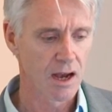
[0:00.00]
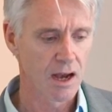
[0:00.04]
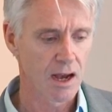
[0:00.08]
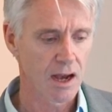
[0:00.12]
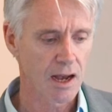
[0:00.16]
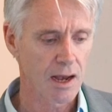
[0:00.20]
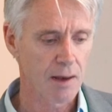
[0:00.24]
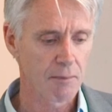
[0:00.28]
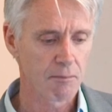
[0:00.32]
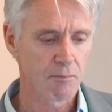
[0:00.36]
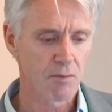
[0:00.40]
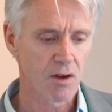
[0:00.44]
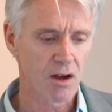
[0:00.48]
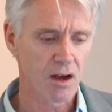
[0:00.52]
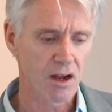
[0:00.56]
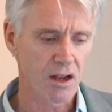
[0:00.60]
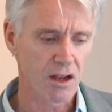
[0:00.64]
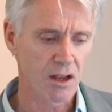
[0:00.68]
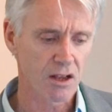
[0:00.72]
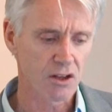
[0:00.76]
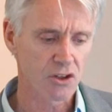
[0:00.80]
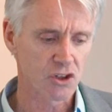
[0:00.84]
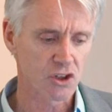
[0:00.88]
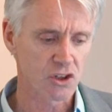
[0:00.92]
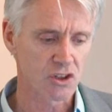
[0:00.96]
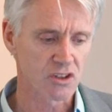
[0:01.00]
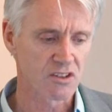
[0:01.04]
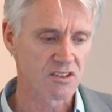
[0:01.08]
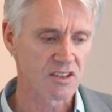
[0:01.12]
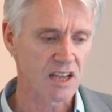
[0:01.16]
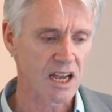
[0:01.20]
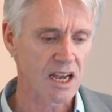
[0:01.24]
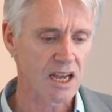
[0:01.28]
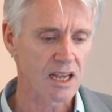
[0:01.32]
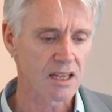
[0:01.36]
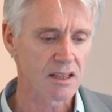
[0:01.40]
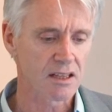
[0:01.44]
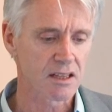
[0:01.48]
I should
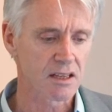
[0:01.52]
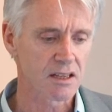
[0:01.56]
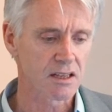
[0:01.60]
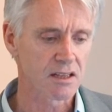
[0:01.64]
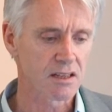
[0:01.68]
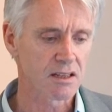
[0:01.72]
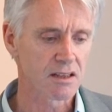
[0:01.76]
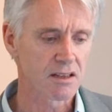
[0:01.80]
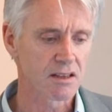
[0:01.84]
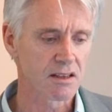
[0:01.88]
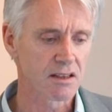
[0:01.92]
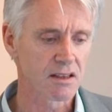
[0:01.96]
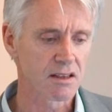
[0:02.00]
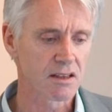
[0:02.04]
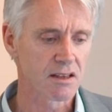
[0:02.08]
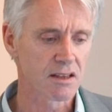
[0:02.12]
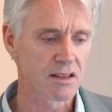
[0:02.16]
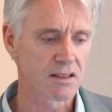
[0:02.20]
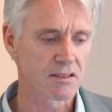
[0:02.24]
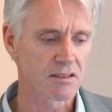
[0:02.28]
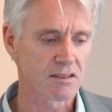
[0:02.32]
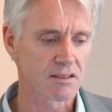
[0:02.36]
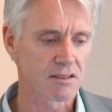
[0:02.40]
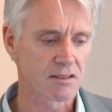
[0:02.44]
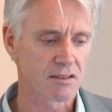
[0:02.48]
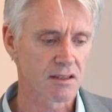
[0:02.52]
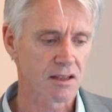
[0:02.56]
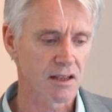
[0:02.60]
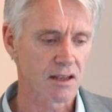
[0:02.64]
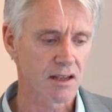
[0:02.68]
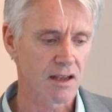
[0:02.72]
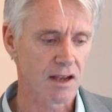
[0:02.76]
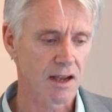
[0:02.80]
say that this is,